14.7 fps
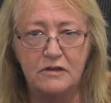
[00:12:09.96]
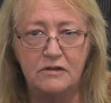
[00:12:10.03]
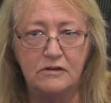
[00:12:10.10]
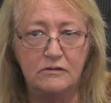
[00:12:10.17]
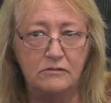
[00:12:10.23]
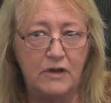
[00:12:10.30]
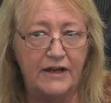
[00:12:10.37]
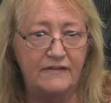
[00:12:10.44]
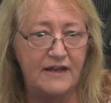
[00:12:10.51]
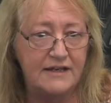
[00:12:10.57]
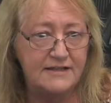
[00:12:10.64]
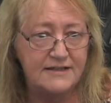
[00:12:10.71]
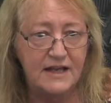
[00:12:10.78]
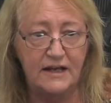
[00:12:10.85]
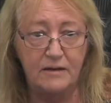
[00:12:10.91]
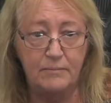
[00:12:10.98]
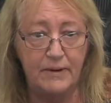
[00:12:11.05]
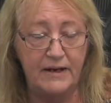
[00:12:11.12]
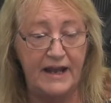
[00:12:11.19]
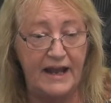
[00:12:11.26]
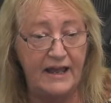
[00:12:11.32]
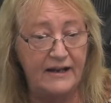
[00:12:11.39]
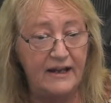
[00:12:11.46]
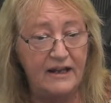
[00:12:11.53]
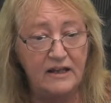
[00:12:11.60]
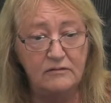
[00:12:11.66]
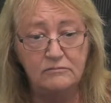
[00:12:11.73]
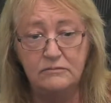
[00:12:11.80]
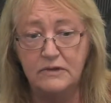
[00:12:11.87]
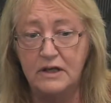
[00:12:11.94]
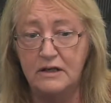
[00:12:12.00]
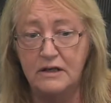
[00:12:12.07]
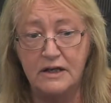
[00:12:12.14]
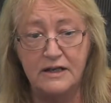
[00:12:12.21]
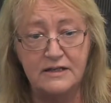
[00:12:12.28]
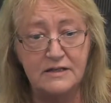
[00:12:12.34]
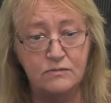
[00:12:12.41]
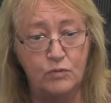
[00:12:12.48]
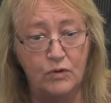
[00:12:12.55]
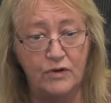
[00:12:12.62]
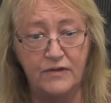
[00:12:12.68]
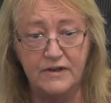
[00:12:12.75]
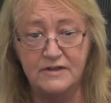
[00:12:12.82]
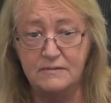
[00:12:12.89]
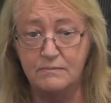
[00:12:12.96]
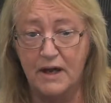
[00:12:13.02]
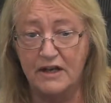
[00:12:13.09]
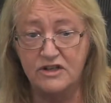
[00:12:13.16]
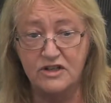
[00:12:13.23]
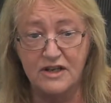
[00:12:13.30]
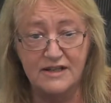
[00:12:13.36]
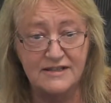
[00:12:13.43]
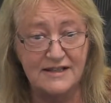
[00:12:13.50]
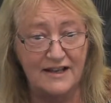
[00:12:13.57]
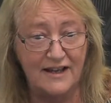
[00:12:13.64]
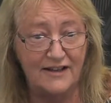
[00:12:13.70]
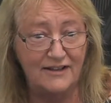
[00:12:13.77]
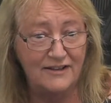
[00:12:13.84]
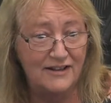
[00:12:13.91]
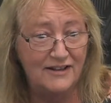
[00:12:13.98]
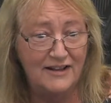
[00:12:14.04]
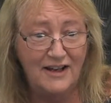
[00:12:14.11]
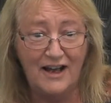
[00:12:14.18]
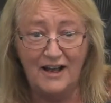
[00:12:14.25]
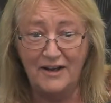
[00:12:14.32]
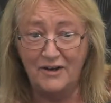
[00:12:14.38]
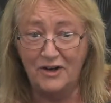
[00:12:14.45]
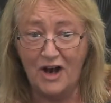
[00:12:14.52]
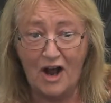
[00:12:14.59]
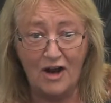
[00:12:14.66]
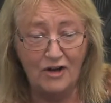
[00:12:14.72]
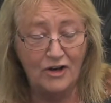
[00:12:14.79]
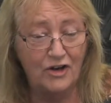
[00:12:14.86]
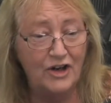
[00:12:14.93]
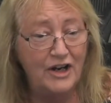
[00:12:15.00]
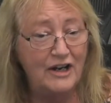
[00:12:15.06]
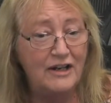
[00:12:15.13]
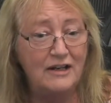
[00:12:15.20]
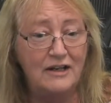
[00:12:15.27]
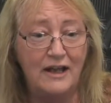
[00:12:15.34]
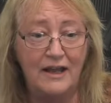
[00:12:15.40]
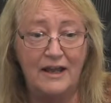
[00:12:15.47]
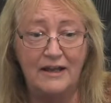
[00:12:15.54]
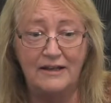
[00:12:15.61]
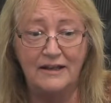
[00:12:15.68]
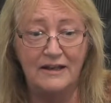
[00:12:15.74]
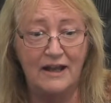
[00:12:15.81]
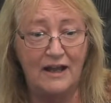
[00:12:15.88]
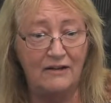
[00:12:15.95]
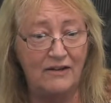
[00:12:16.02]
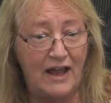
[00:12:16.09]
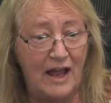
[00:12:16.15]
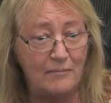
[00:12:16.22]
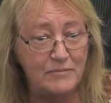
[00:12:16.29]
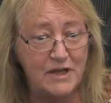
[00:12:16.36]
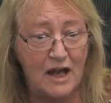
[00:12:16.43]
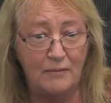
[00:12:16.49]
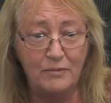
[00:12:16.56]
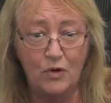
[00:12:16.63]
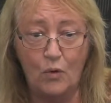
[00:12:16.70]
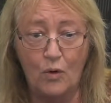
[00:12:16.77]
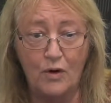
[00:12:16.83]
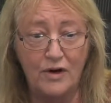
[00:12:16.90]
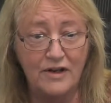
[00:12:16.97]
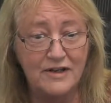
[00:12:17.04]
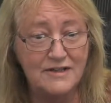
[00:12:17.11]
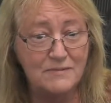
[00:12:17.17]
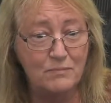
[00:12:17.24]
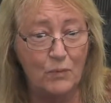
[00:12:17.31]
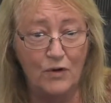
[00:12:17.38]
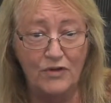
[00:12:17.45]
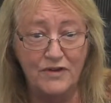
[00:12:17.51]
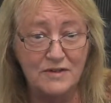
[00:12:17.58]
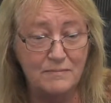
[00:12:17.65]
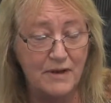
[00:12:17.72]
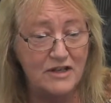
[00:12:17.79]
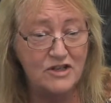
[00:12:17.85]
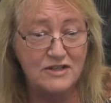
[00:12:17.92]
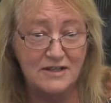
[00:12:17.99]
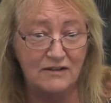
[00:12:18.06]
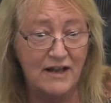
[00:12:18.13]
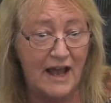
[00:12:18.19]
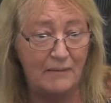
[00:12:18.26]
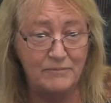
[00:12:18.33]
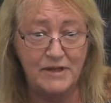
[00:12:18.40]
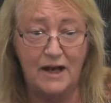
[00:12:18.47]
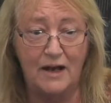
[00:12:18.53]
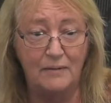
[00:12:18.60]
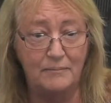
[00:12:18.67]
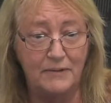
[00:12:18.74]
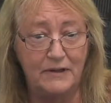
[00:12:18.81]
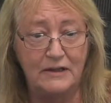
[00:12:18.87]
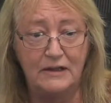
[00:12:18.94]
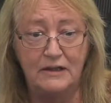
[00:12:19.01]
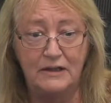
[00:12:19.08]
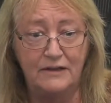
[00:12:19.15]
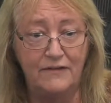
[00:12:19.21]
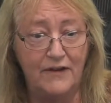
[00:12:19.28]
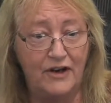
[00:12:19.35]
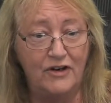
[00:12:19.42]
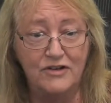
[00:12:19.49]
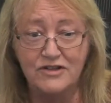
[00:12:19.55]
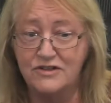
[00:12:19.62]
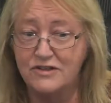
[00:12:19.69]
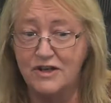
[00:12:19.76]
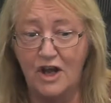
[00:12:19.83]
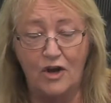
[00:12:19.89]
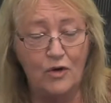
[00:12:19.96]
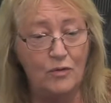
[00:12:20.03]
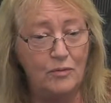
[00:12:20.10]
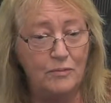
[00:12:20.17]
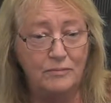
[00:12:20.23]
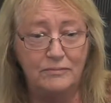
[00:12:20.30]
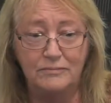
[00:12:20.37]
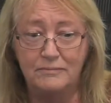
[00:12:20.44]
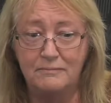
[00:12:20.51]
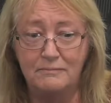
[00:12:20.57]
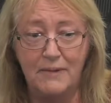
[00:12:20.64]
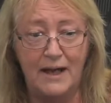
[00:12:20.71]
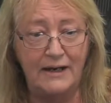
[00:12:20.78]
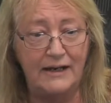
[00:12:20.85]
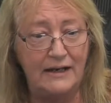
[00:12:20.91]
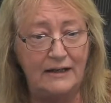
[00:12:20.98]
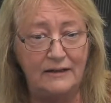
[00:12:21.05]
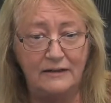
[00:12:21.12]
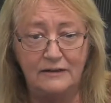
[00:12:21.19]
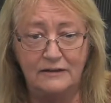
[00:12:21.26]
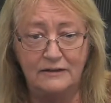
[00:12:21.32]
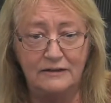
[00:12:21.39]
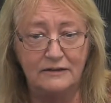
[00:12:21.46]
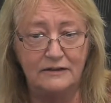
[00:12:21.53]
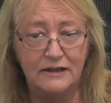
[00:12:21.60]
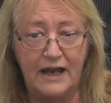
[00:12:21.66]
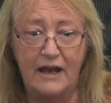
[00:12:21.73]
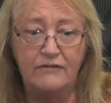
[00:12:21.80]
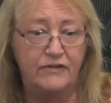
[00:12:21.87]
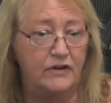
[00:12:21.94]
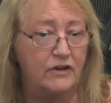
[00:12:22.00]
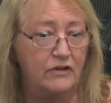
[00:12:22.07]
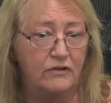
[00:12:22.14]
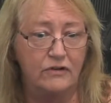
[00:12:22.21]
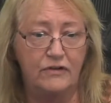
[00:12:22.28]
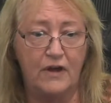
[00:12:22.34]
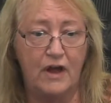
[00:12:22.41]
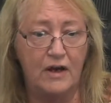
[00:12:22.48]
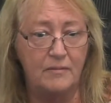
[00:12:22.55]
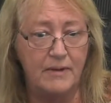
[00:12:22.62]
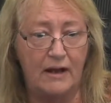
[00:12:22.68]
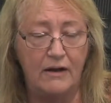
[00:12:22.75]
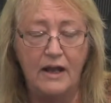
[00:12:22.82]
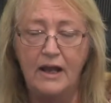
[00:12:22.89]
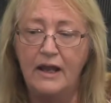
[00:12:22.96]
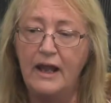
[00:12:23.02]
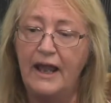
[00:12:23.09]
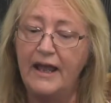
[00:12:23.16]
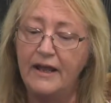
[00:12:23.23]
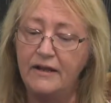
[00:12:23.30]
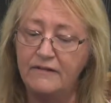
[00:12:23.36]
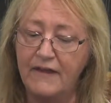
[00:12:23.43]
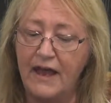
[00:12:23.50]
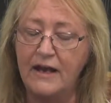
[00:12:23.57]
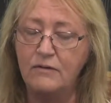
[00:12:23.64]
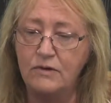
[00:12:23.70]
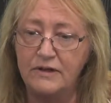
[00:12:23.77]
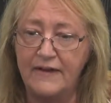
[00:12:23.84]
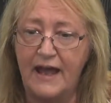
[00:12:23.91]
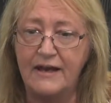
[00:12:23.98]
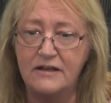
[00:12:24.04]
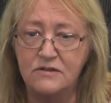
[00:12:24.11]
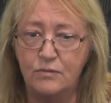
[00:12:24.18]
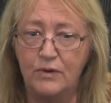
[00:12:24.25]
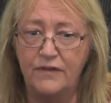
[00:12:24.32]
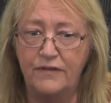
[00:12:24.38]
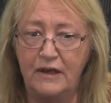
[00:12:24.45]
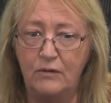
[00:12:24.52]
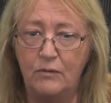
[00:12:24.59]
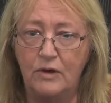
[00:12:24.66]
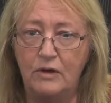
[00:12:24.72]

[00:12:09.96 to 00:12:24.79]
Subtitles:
like they said, a banana is worth as much as a concrete, and a laptop cord is worth as much as a laptop. There's no money ever thought about. And that is one thing,